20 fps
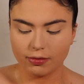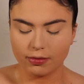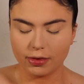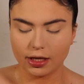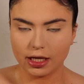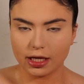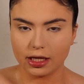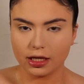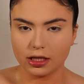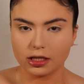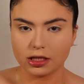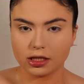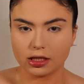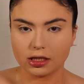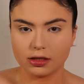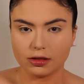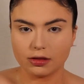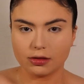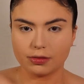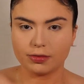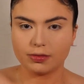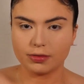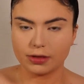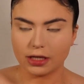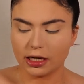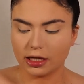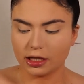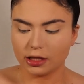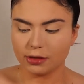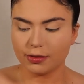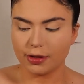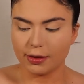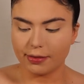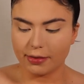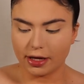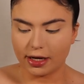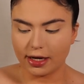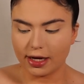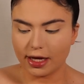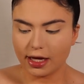Me setting spray
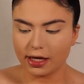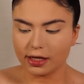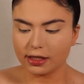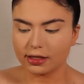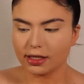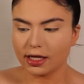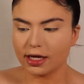by NYX.